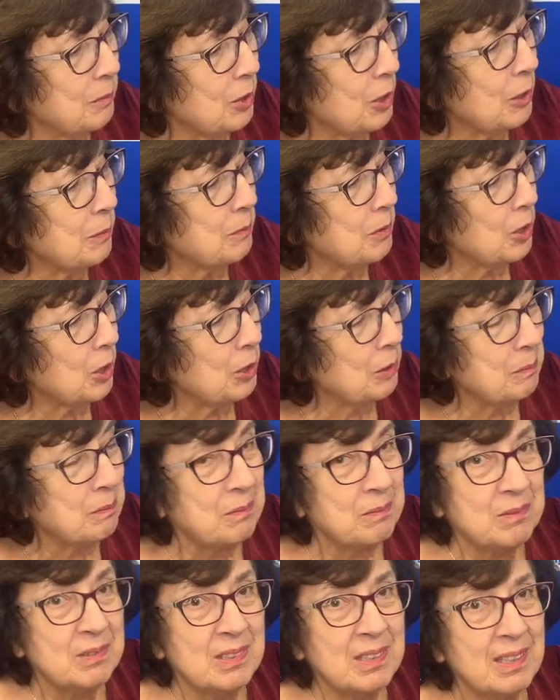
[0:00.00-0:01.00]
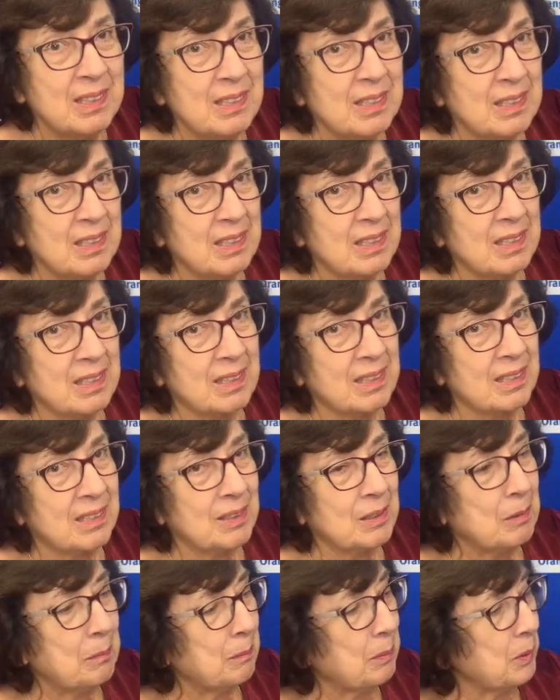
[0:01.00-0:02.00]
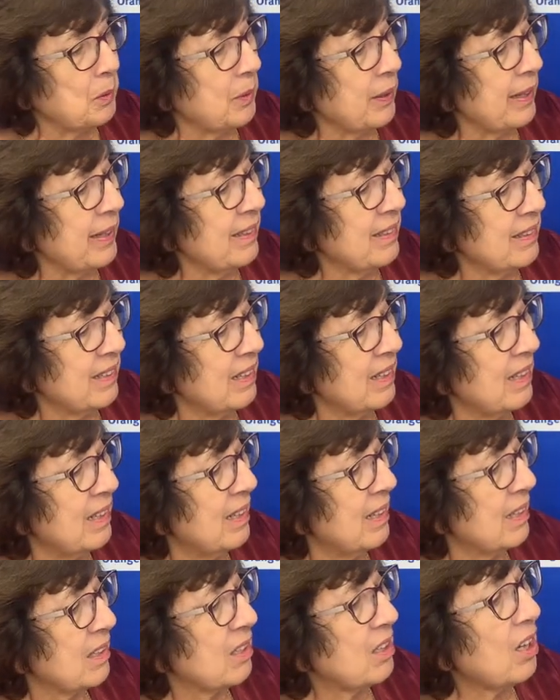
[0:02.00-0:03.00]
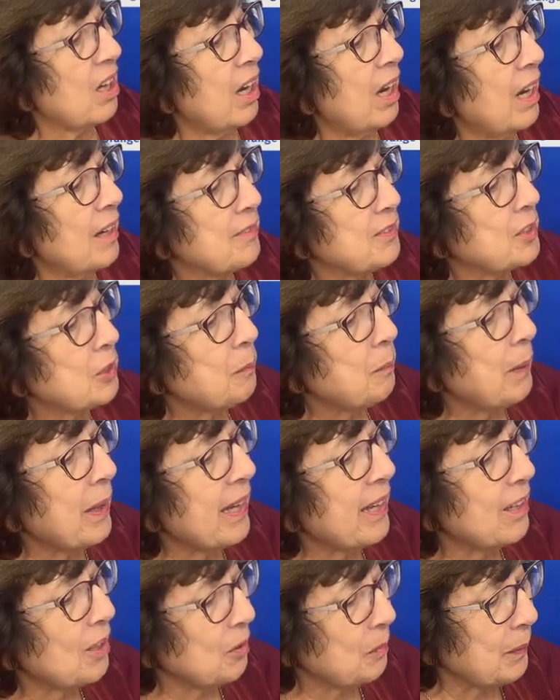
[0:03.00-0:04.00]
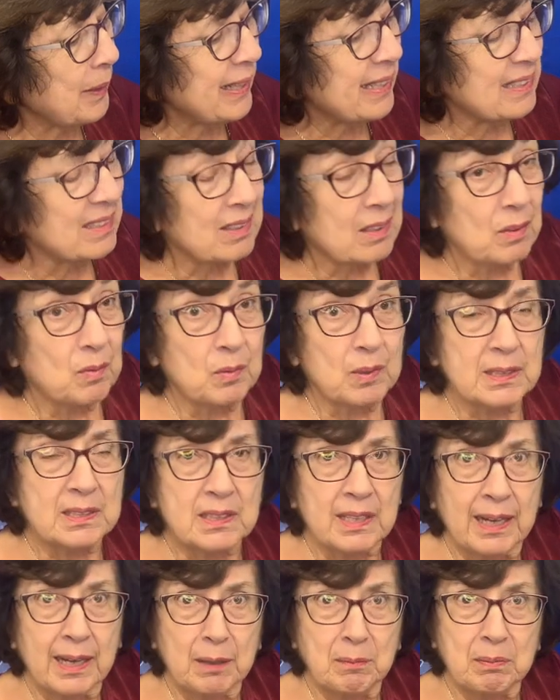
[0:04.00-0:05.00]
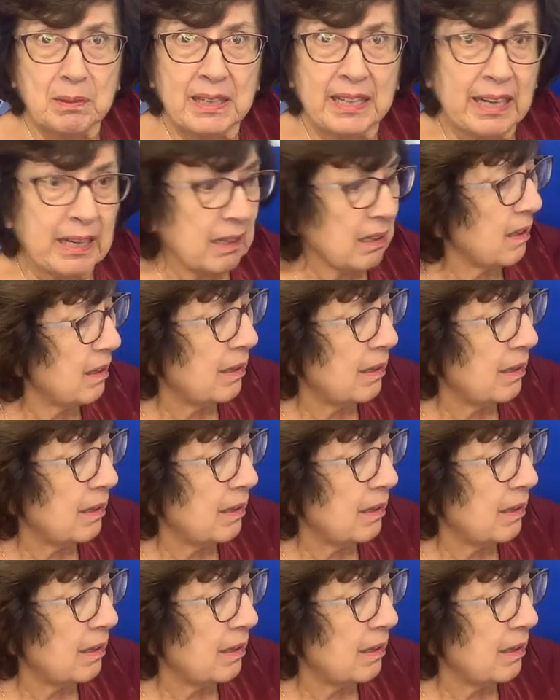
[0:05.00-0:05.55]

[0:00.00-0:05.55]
zoom, zoom. Oh boy. God, sputter wheeze. What's happening?